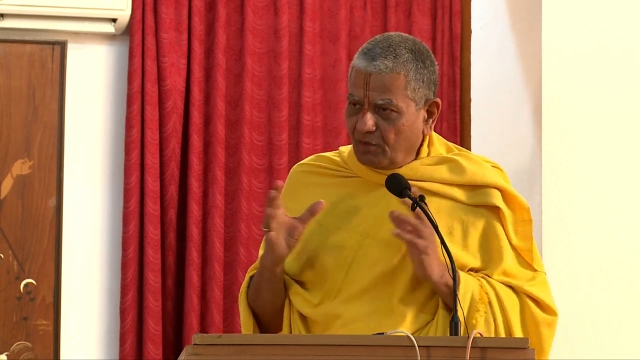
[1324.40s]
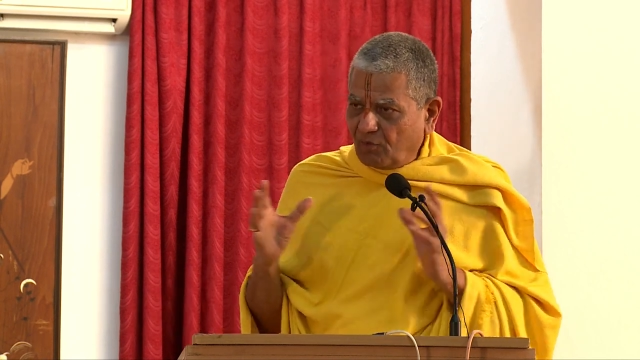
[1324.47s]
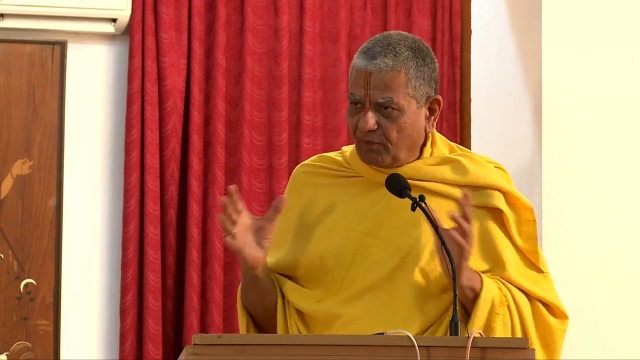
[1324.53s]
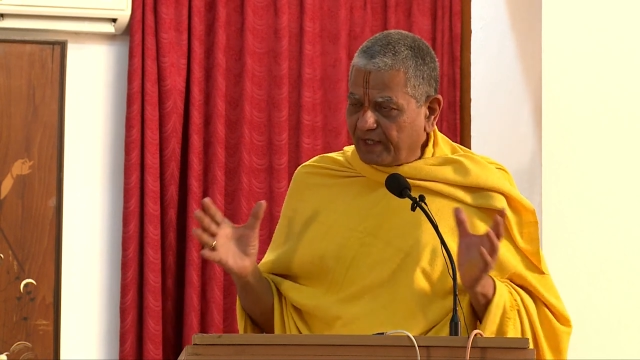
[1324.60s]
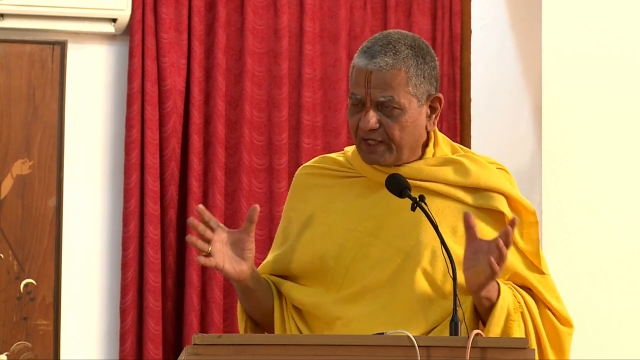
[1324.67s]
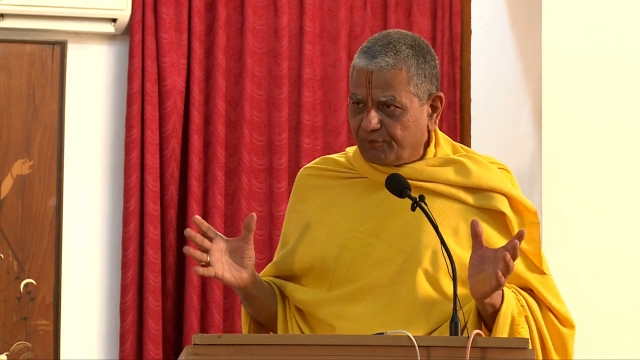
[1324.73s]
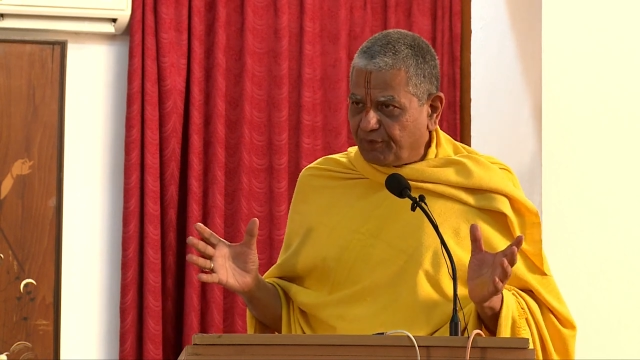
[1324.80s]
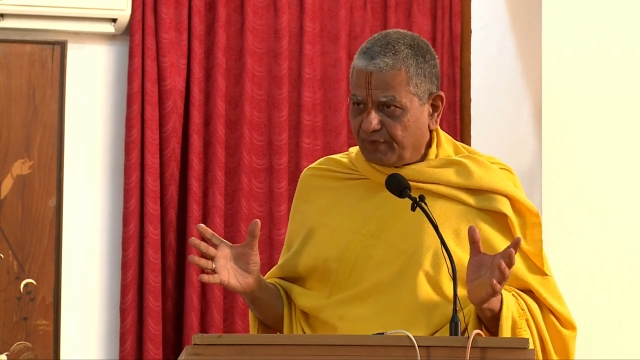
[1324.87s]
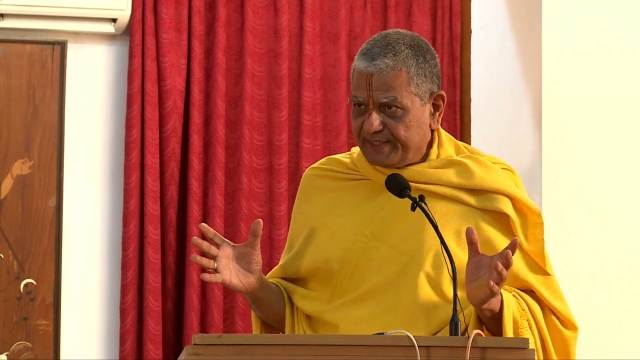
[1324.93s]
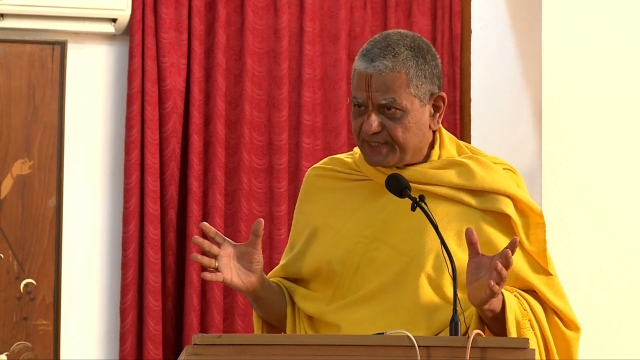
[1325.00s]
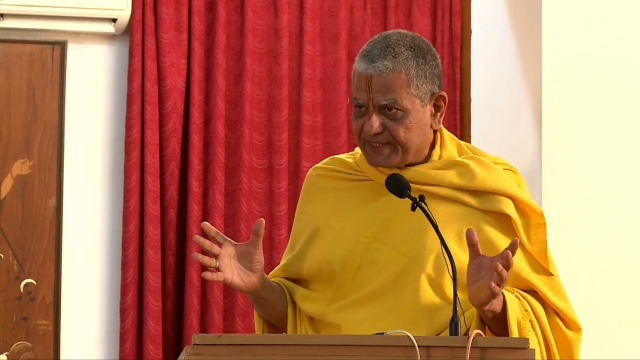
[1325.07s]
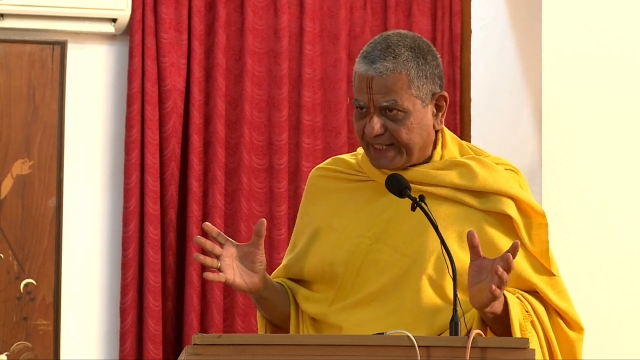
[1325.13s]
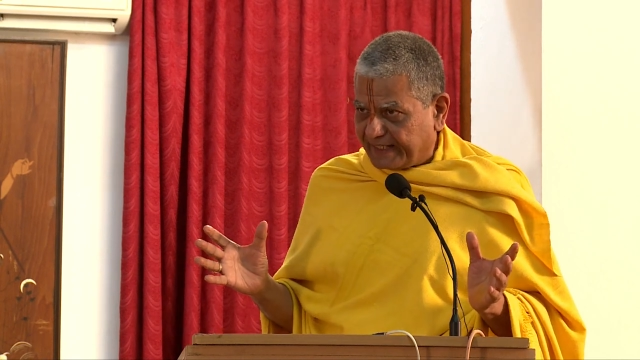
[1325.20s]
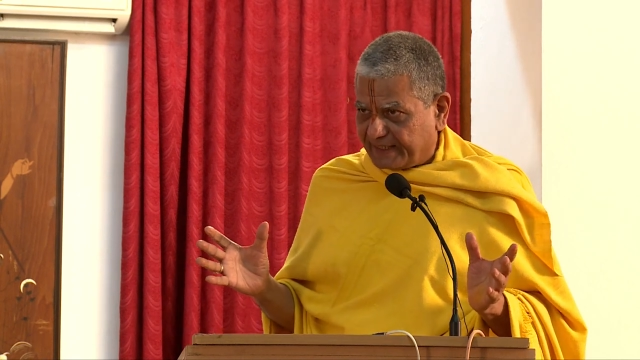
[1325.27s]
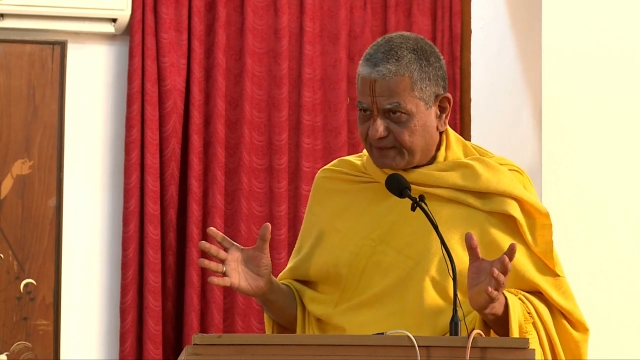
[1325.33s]
Wonderfully
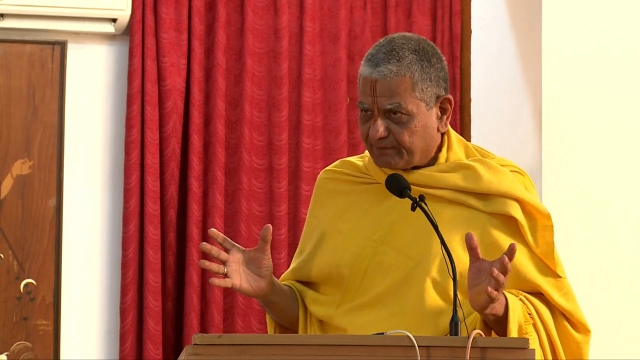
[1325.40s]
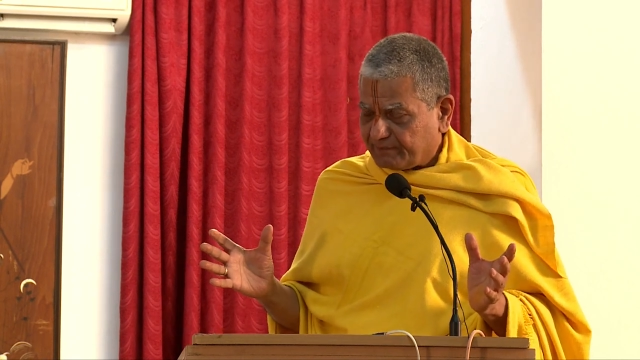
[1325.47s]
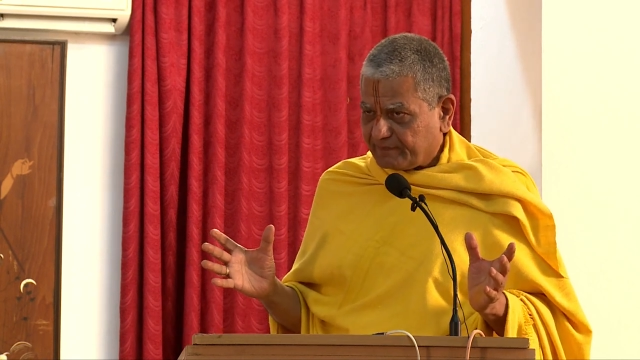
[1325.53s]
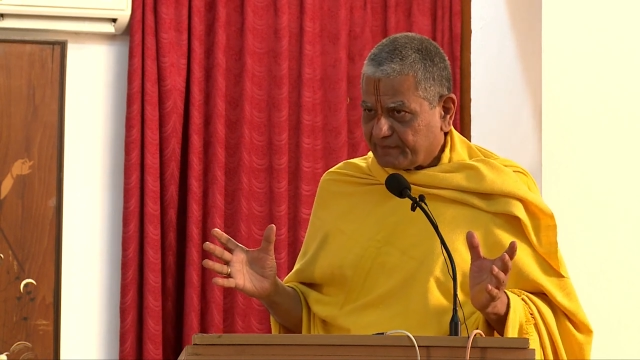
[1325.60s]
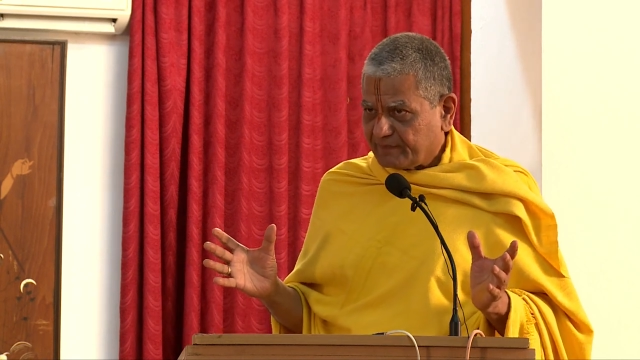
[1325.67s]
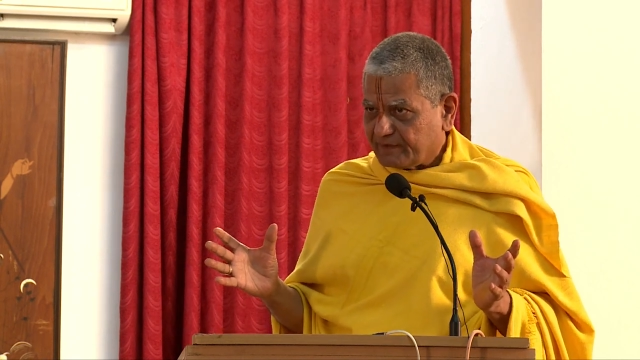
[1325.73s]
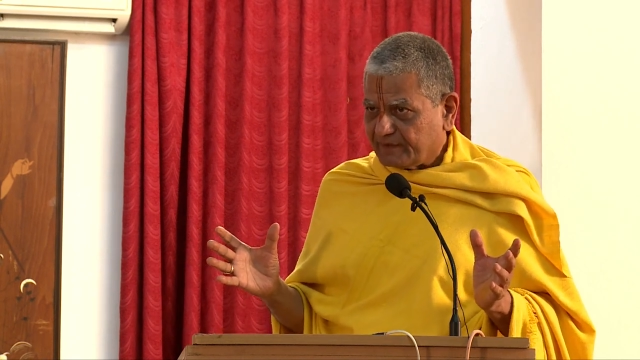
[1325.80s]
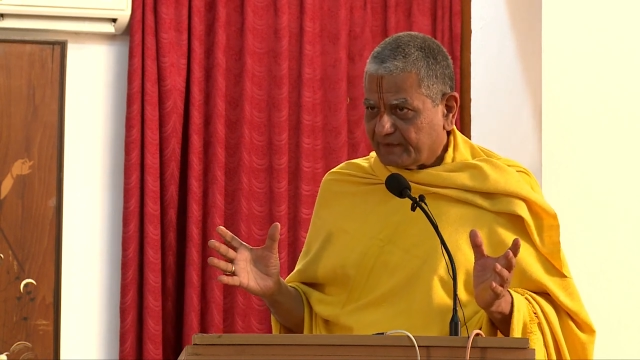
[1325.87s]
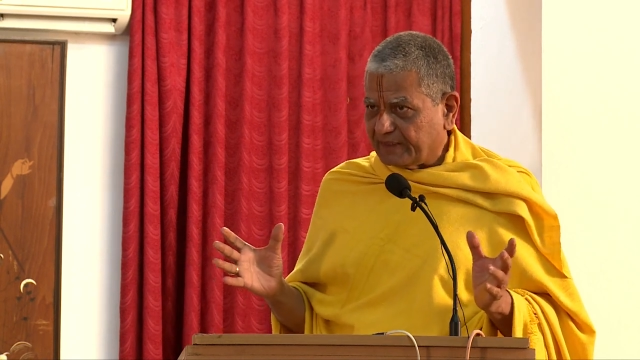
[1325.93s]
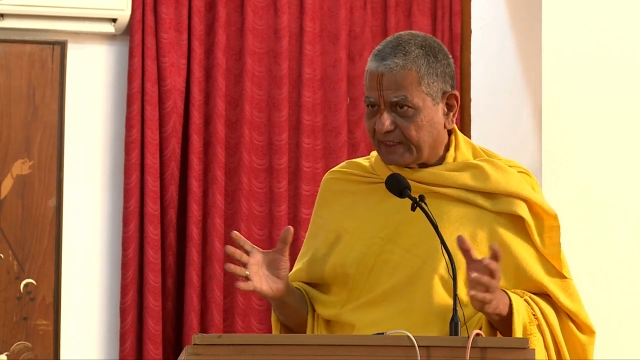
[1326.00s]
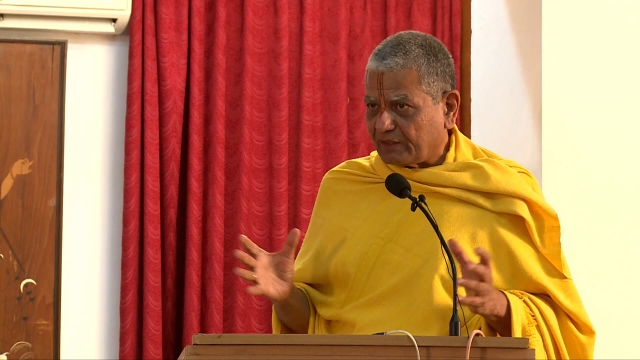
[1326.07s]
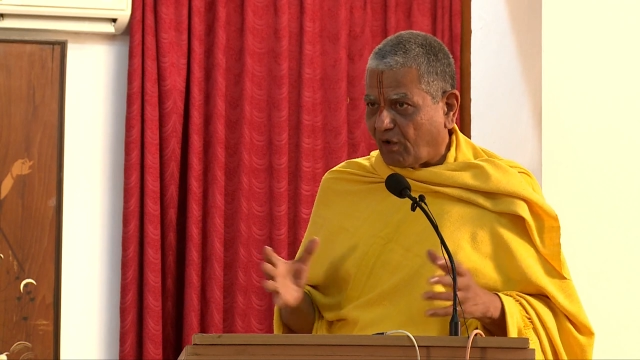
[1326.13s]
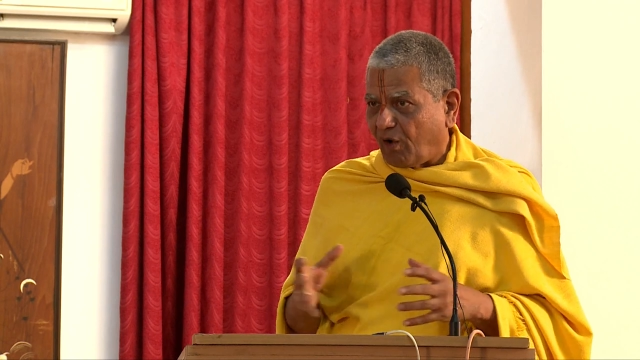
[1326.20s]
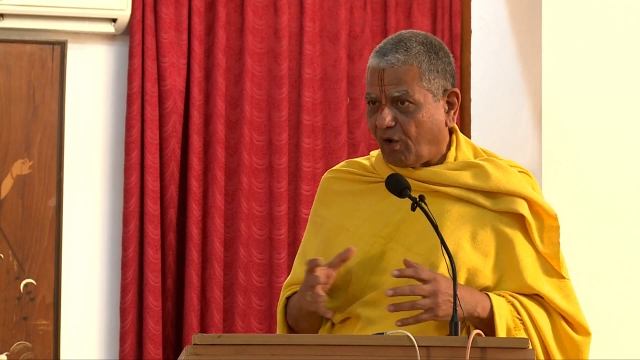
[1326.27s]
said that